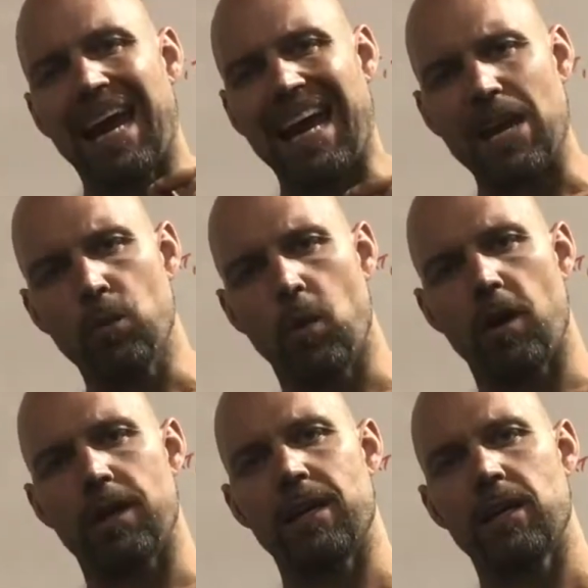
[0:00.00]

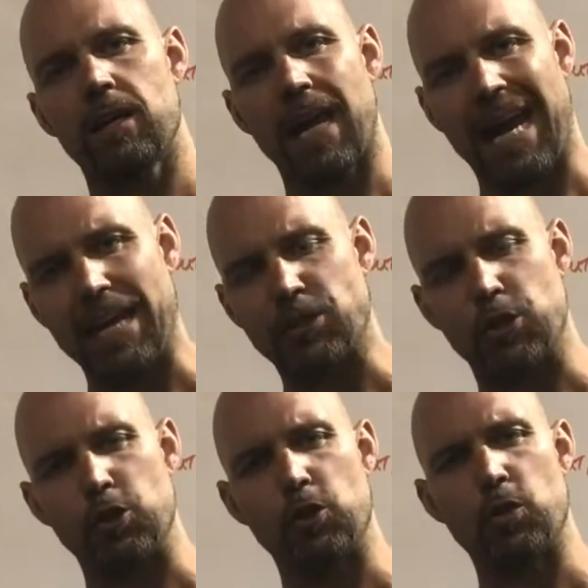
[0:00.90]
A1,
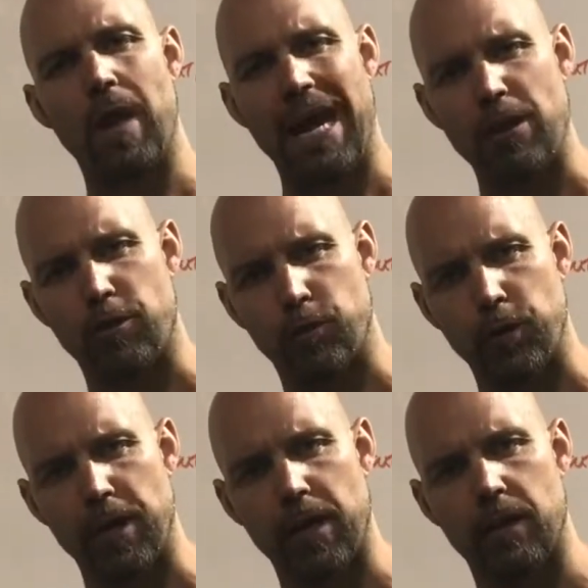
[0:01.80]
A2,
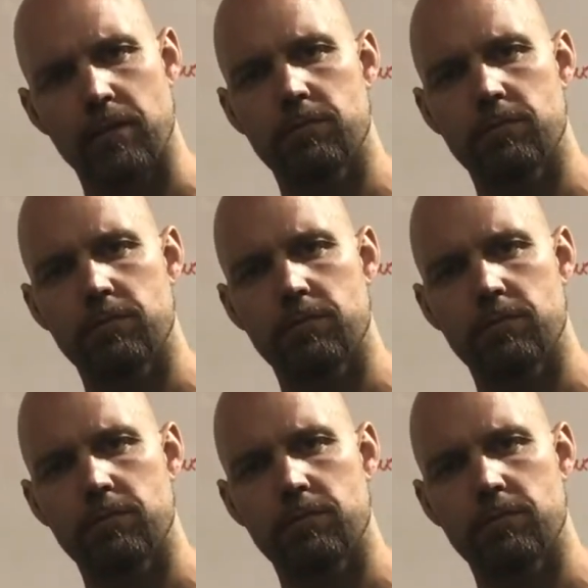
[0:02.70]
A3,